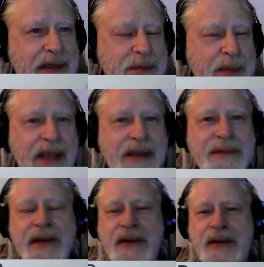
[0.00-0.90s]
as bank
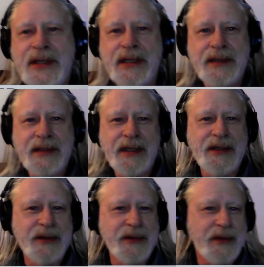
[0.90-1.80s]
failures
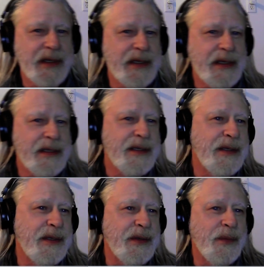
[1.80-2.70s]
continue.
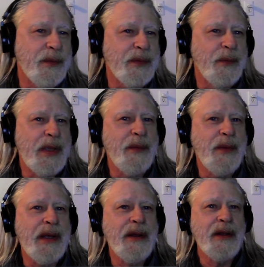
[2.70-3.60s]
We
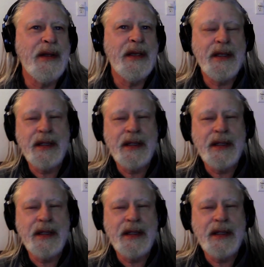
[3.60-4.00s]
will